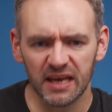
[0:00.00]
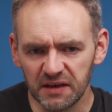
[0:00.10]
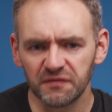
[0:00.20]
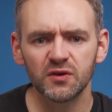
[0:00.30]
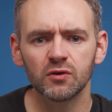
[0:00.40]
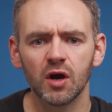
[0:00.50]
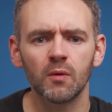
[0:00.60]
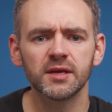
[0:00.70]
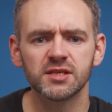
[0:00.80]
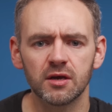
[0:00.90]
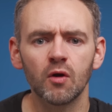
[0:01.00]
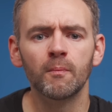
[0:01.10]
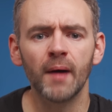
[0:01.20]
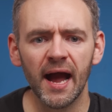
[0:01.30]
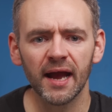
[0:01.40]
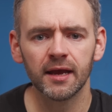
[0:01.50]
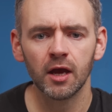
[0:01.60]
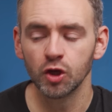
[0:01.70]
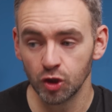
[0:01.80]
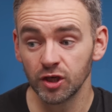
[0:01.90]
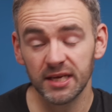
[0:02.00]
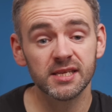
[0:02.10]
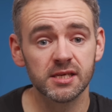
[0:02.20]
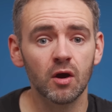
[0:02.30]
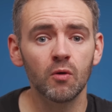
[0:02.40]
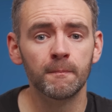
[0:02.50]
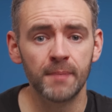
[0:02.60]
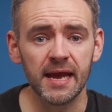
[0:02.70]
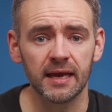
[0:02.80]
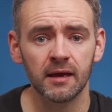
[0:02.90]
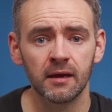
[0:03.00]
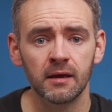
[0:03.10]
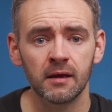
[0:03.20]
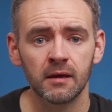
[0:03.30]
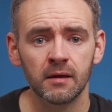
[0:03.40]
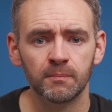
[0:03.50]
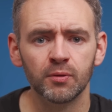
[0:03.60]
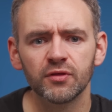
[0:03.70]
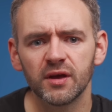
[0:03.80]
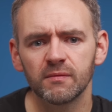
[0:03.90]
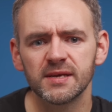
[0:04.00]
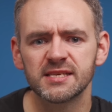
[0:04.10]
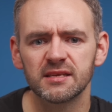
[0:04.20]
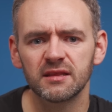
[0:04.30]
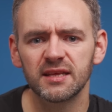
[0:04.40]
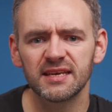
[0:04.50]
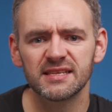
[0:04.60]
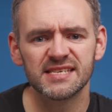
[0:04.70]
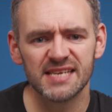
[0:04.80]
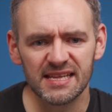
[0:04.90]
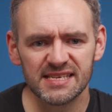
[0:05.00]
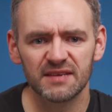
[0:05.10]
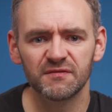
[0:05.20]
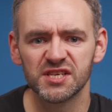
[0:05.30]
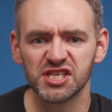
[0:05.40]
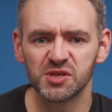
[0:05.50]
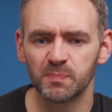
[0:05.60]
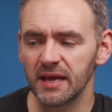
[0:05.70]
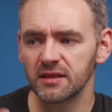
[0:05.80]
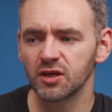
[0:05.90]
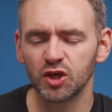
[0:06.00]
If you're going to go back, you need to go big. But there isn't the incentive to spend the